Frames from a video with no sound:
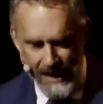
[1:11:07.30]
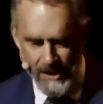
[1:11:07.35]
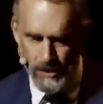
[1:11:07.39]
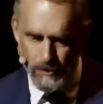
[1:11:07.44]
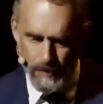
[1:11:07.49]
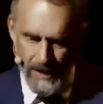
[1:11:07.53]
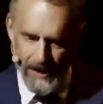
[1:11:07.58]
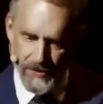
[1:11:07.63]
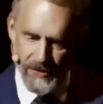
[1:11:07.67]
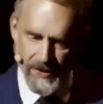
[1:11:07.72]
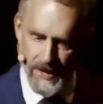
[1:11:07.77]
And you
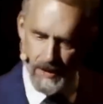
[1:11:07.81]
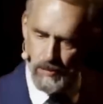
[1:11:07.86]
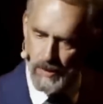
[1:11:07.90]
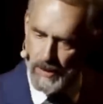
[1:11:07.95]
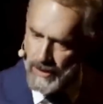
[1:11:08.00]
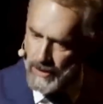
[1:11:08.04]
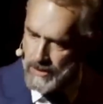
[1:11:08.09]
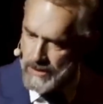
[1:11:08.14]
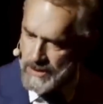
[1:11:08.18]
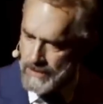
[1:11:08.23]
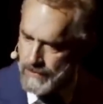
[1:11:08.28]
might think,
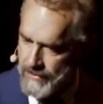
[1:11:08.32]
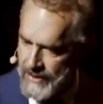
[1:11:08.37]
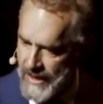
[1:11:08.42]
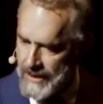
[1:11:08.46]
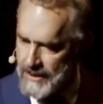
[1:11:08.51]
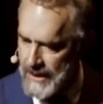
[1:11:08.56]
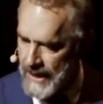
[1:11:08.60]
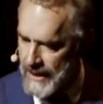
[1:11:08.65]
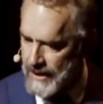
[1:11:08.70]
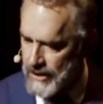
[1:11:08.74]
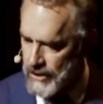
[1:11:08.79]
well, here's some
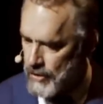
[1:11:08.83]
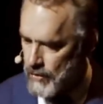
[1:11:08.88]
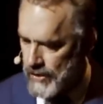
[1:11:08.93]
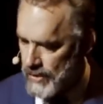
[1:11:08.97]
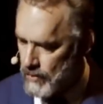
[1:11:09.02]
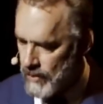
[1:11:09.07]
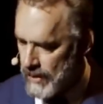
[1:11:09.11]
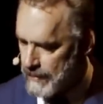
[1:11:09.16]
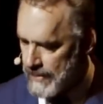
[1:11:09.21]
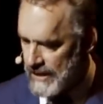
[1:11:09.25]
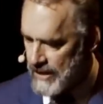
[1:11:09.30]
things I could do
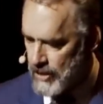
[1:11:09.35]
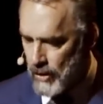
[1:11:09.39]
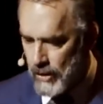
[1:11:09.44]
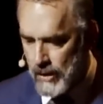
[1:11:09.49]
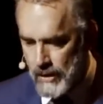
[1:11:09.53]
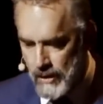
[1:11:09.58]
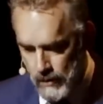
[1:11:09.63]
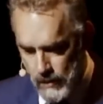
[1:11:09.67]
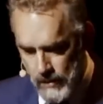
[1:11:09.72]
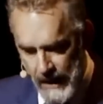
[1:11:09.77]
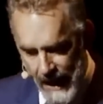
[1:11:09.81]
that would be
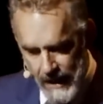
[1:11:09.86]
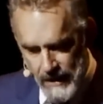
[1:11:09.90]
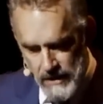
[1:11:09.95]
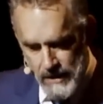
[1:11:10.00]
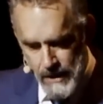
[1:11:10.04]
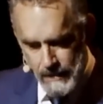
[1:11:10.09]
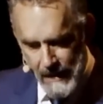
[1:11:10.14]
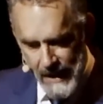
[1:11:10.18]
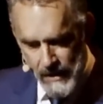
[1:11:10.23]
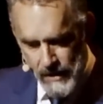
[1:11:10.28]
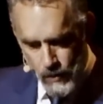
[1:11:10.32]
good, that would
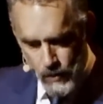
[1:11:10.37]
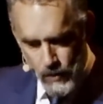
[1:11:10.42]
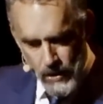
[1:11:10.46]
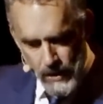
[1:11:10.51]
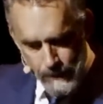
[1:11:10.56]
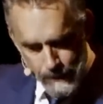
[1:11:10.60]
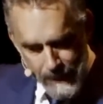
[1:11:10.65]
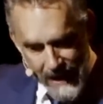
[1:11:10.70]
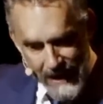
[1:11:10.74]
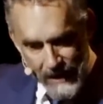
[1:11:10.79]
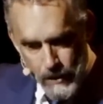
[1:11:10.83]
actually make the
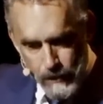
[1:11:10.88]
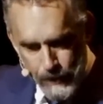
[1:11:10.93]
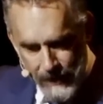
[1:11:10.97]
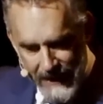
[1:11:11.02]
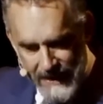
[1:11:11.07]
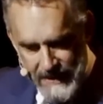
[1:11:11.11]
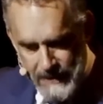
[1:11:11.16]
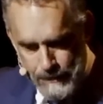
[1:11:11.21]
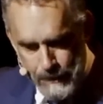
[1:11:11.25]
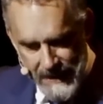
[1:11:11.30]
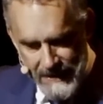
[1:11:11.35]
world a better
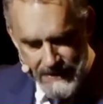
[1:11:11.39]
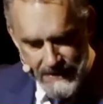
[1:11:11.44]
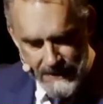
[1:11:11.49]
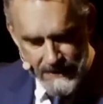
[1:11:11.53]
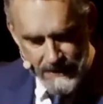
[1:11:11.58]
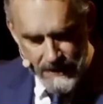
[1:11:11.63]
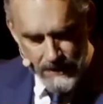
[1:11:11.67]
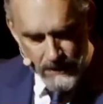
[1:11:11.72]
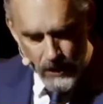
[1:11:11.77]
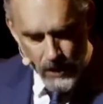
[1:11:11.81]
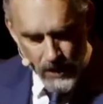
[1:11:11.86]
place by
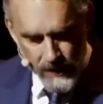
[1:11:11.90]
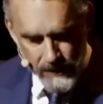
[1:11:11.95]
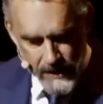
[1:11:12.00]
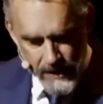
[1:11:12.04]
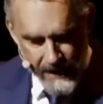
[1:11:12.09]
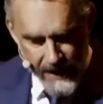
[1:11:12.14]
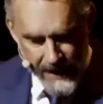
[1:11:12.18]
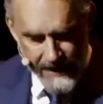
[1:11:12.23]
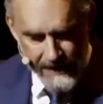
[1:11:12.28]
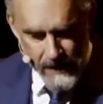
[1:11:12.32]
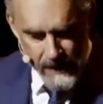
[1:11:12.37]
6 o'clock
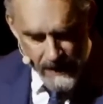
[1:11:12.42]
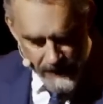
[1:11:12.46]
tonight.